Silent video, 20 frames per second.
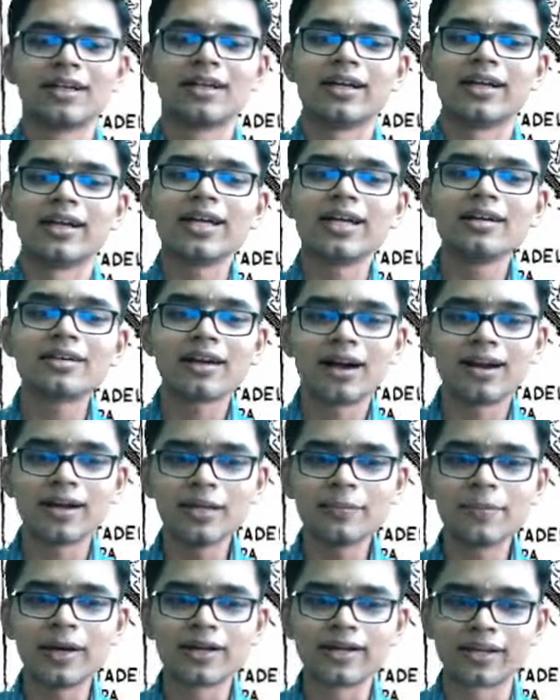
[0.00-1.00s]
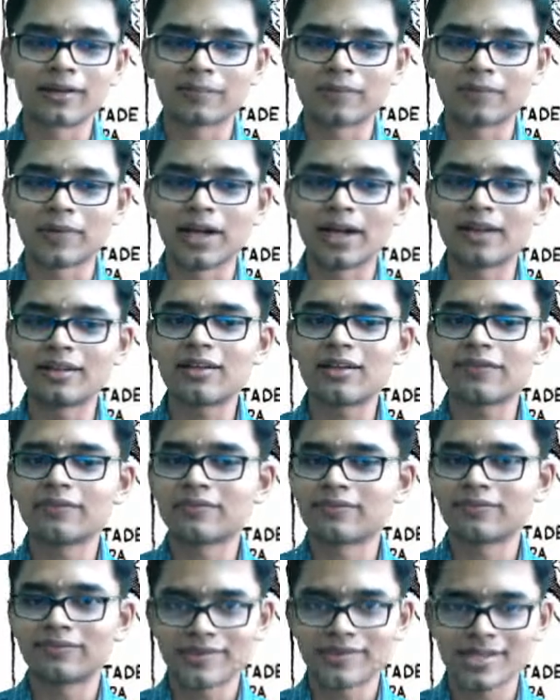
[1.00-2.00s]
In Kalibangan, another
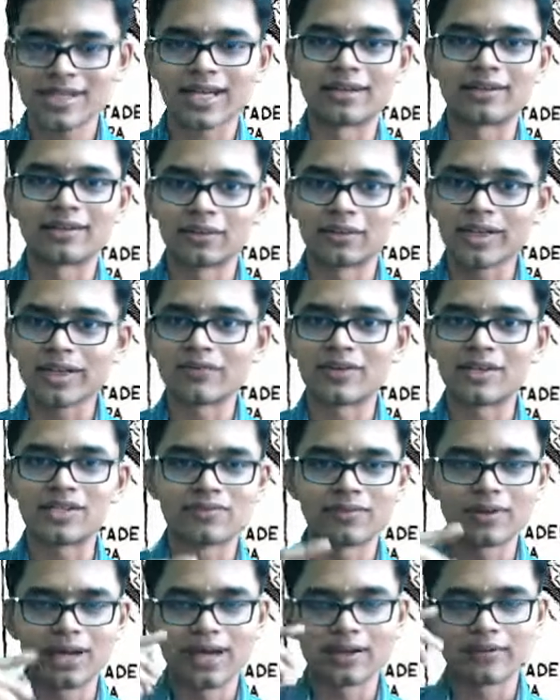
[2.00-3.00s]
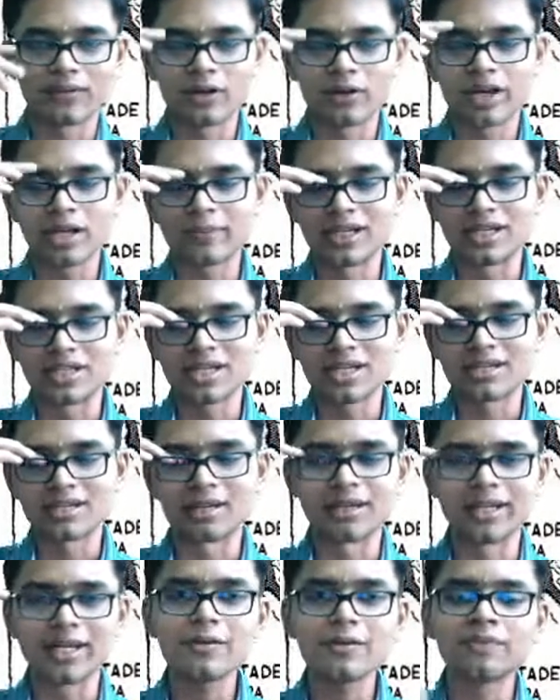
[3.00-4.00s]
site, okay, which I've already mentioned
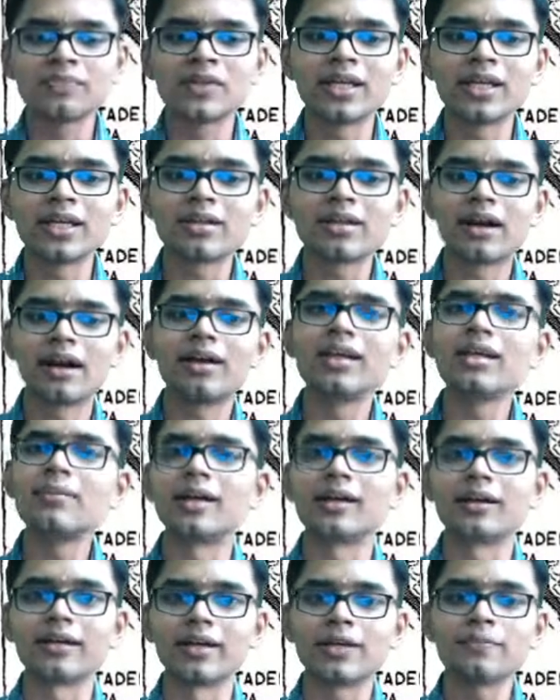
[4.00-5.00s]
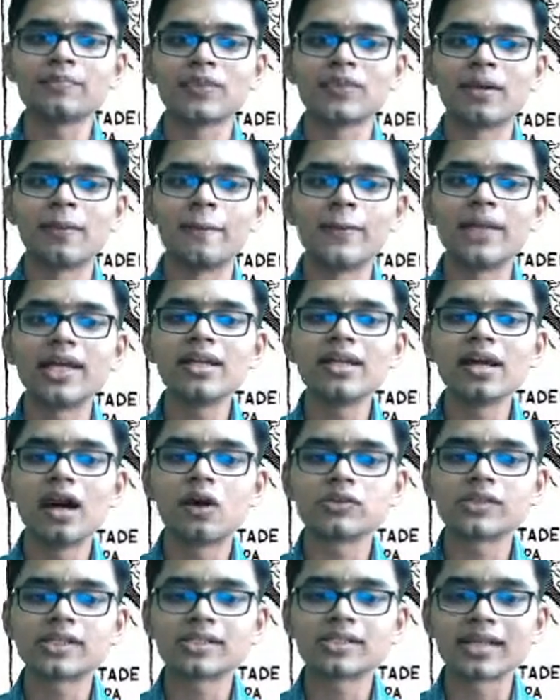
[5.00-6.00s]
earlier, in Kalibangan, many
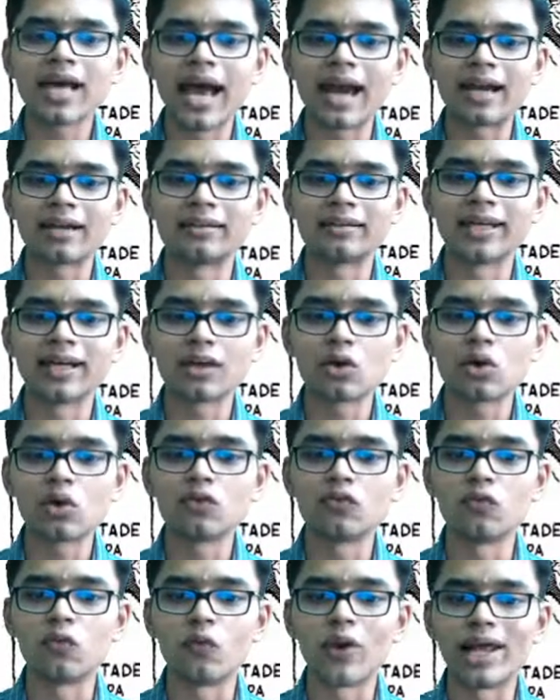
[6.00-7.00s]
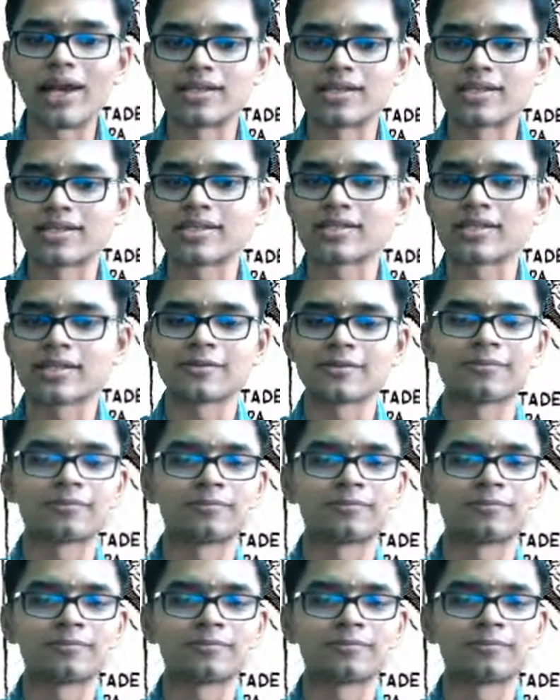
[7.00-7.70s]
houses had their own wells.